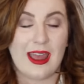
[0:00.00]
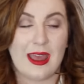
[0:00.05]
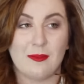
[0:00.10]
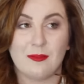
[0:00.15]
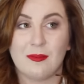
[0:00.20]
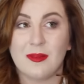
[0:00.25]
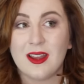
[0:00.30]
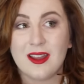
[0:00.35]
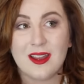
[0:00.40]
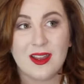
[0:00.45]

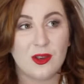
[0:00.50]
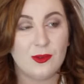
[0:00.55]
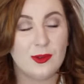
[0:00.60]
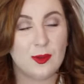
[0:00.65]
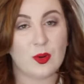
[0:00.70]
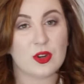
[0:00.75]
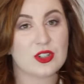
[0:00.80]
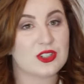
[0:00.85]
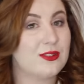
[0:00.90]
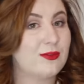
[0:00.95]
Um,
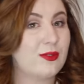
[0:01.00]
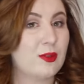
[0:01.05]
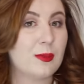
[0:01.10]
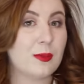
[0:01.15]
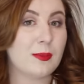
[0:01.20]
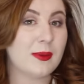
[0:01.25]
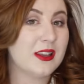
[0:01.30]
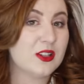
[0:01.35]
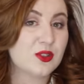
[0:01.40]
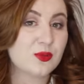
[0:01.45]
we watched it from
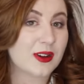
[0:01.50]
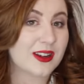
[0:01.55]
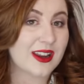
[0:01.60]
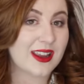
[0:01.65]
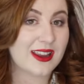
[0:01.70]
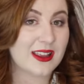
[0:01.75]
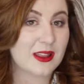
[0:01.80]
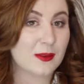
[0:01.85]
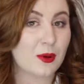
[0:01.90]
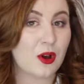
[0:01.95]
the beach one
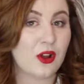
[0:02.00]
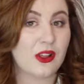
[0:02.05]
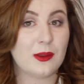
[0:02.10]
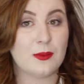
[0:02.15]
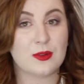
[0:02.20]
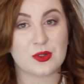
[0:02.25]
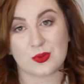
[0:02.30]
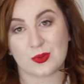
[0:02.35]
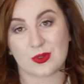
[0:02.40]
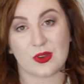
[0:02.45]
night at the
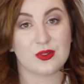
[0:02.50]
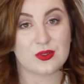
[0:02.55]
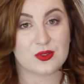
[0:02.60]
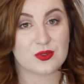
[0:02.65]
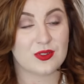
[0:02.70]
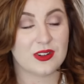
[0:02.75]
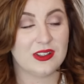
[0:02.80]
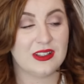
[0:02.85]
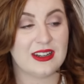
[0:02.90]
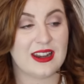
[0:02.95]
Poly, which was
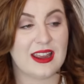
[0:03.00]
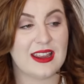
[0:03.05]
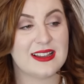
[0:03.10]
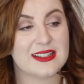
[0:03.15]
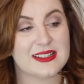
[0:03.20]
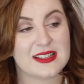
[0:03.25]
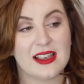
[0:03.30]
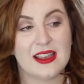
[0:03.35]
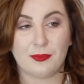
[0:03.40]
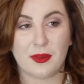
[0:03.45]
also really
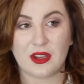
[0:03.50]
nice.